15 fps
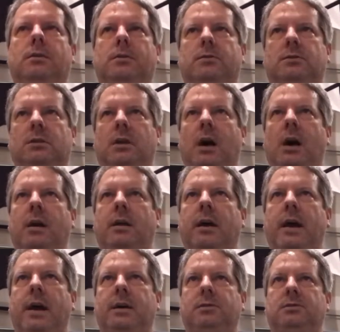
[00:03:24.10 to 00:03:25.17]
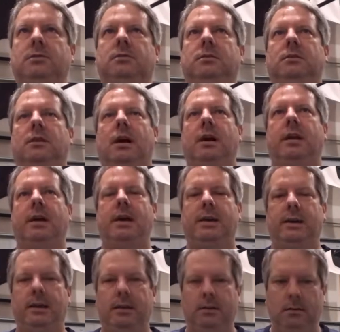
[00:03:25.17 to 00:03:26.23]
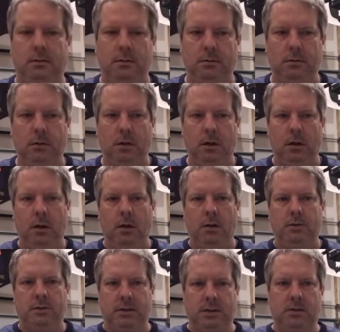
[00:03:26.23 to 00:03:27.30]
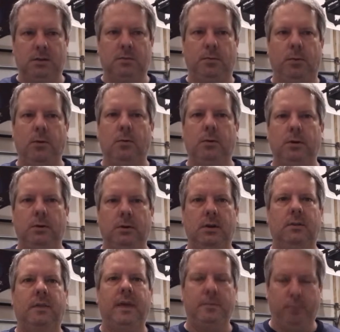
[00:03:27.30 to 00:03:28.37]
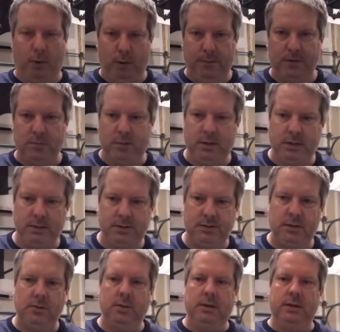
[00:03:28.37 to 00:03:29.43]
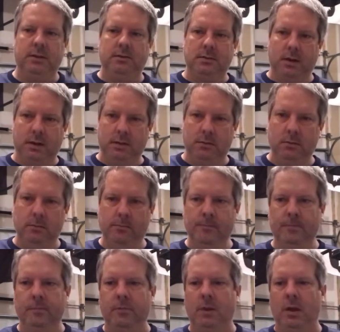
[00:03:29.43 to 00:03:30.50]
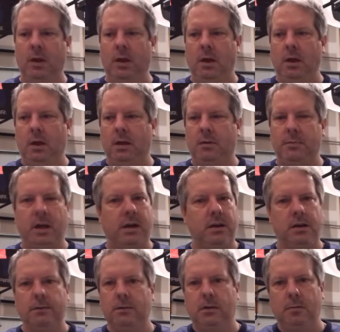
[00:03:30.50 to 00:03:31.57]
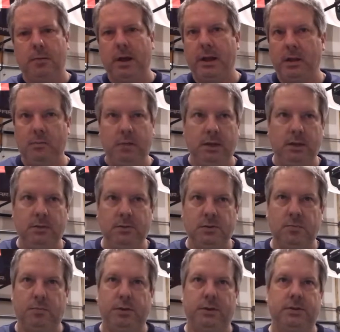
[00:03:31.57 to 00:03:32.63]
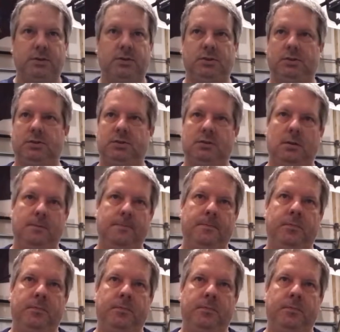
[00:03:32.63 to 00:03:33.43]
there's a lot of hassle and a lot of headache to get to the point where you get that perfect piece and you get it done. And I'm not giving up by any means, but it's just,